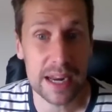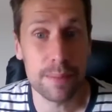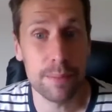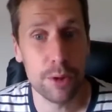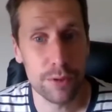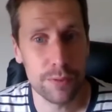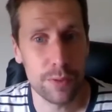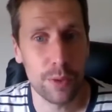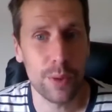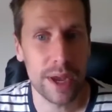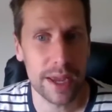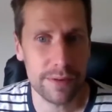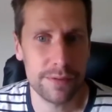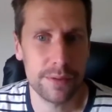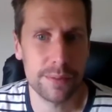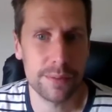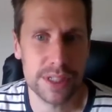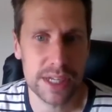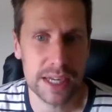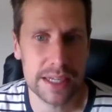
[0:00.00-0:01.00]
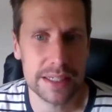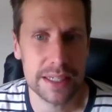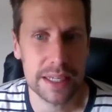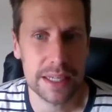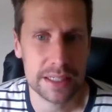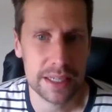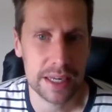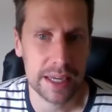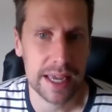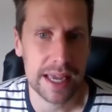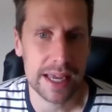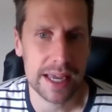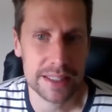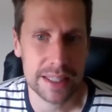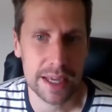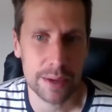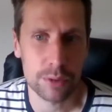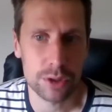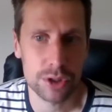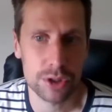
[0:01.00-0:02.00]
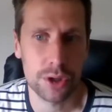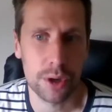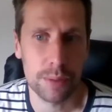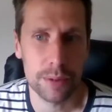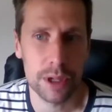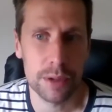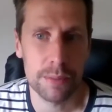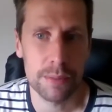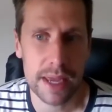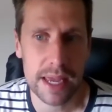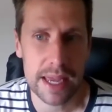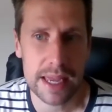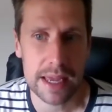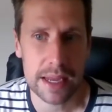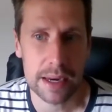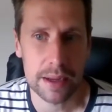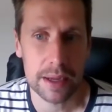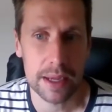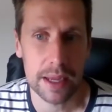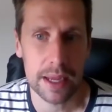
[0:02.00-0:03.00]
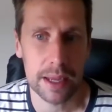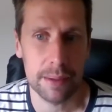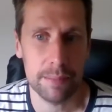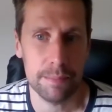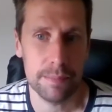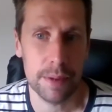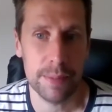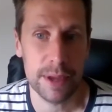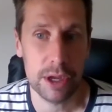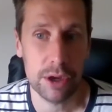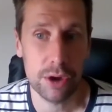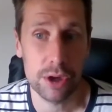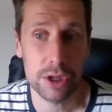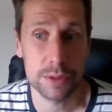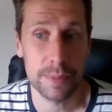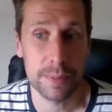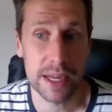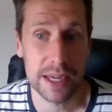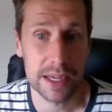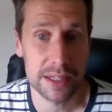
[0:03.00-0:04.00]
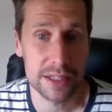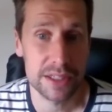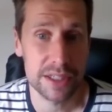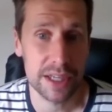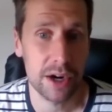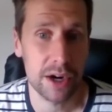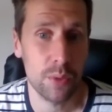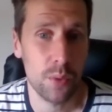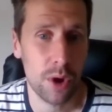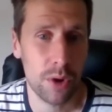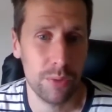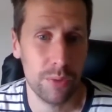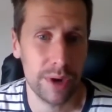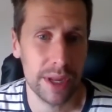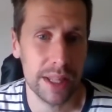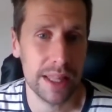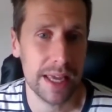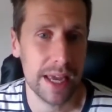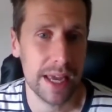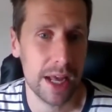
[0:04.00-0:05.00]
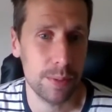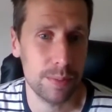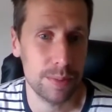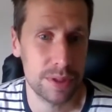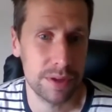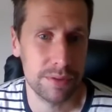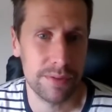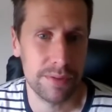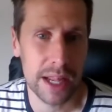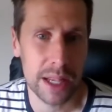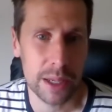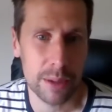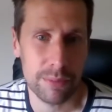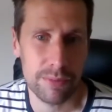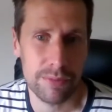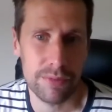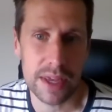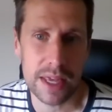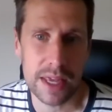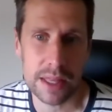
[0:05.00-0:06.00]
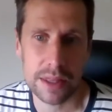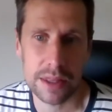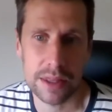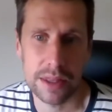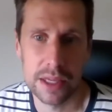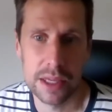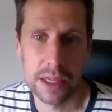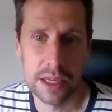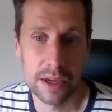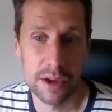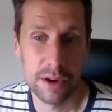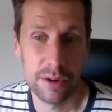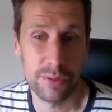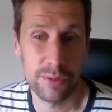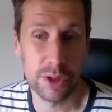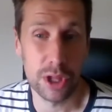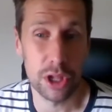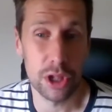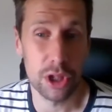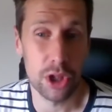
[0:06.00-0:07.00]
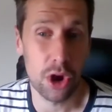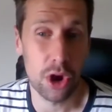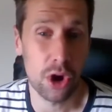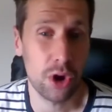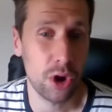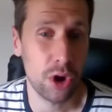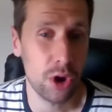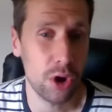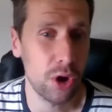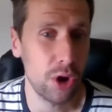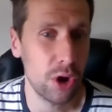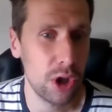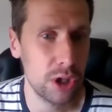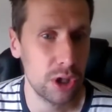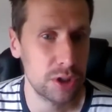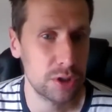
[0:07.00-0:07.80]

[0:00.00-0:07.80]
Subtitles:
to move away from Jesus. And I guess that was troubling me, and it maybe caused me to consider what really helps develop faith for the long haul.